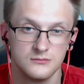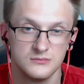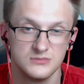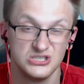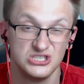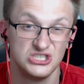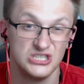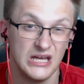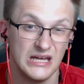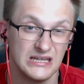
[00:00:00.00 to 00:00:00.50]

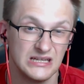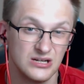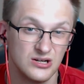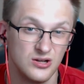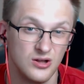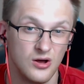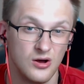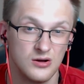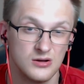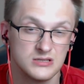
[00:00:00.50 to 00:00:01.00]
Jade
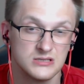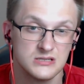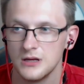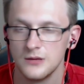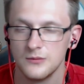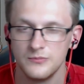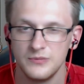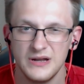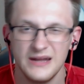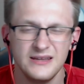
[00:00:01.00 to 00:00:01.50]
Claws,
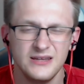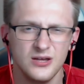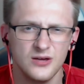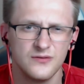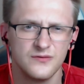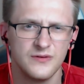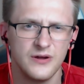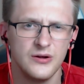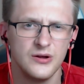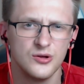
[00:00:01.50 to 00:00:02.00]
plenty of
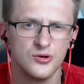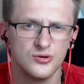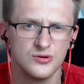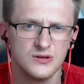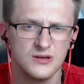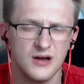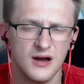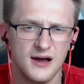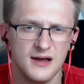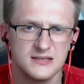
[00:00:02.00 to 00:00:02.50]
very good
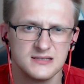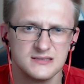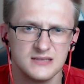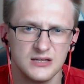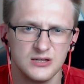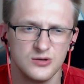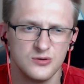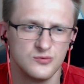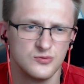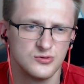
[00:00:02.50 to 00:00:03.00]
cards
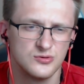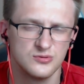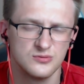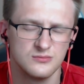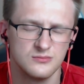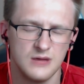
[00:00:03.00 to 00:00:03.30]
that you would